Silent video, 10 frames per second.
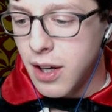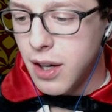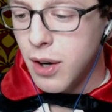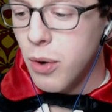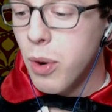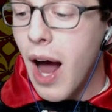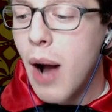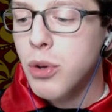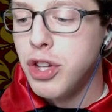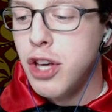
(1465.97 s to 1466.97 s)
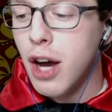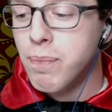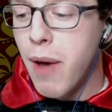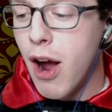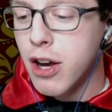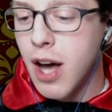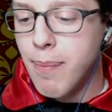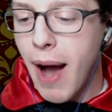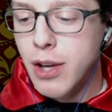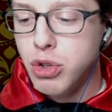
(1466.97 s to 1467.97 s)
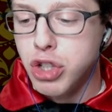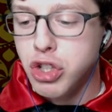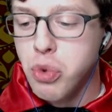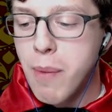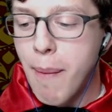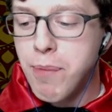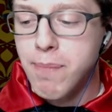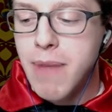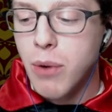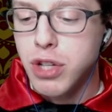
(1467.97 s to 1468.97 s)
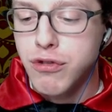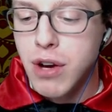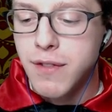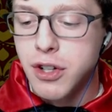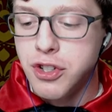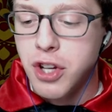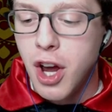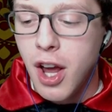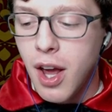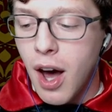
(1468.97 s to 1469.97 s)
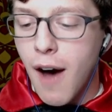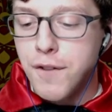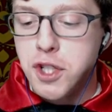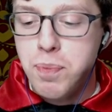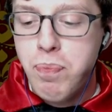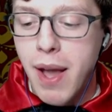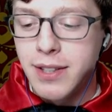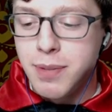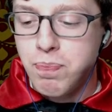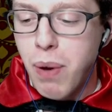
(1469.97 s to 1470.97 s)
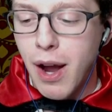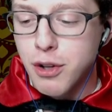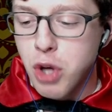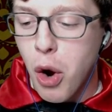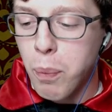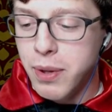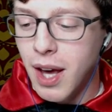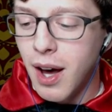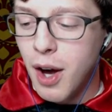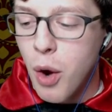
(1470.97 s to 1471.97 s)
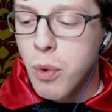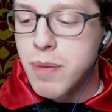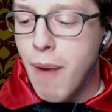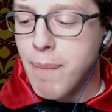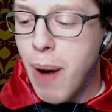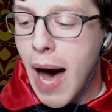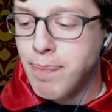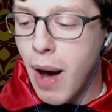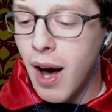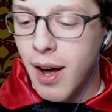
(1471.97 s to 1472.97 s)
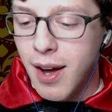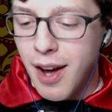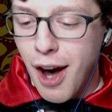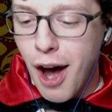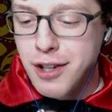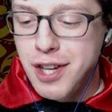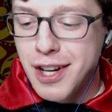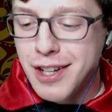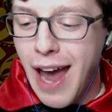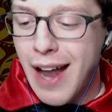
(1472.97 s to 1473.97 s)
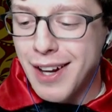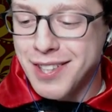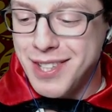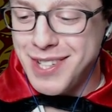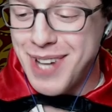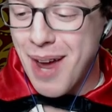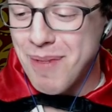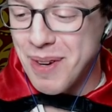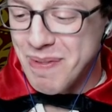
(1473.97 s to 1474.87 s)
When I was a young bear cub, I used to swim up the mountain rivers of Space Beartopia with my papa, hunting galaxy salmon.